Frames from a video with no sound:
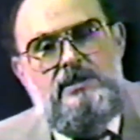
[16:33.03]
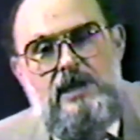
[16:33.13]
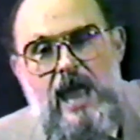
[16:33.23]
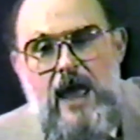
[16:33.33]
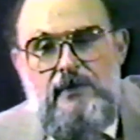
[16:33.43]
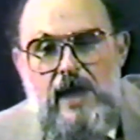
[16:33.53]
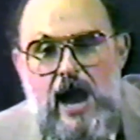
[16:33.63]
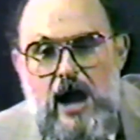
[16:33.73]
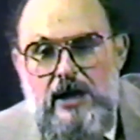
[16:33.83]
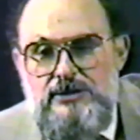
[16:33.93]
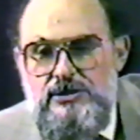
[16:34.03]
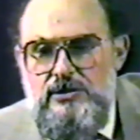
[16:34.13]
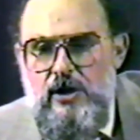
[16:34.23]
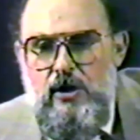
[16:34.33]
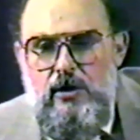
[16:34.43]
and they are, as you
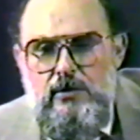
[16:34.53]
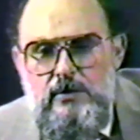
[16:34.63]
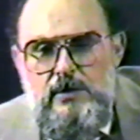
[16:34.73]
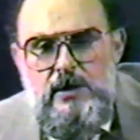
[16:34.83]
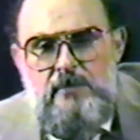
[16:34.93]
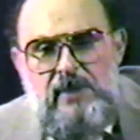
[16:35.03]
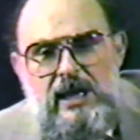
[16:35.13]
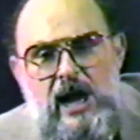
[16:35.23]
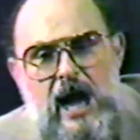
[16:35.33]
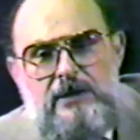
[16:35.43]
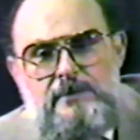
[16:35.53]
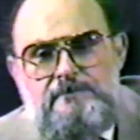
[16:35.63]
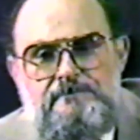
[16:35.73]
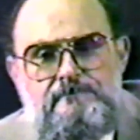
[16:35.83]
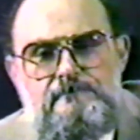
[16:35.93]
know, begotten.
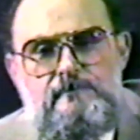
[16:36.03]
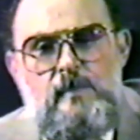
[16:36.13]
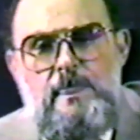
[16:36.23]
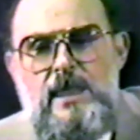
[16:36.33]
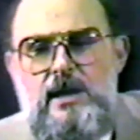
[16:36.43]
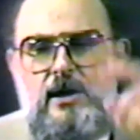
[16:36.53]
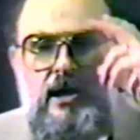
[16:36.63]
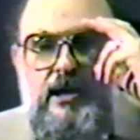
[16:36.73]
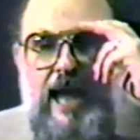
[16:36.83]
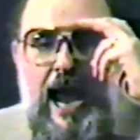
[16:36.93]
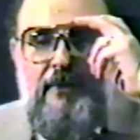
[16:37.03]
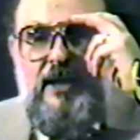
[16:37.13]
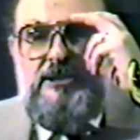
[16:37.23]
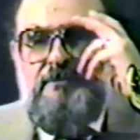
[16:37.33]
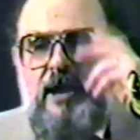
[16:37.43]
Can
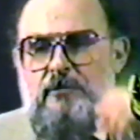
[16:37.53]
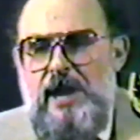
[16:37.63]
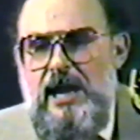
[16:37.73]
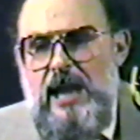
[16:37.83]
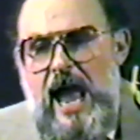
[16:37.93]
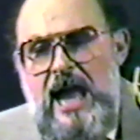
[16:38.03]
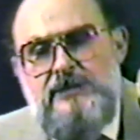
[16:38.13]
this be realized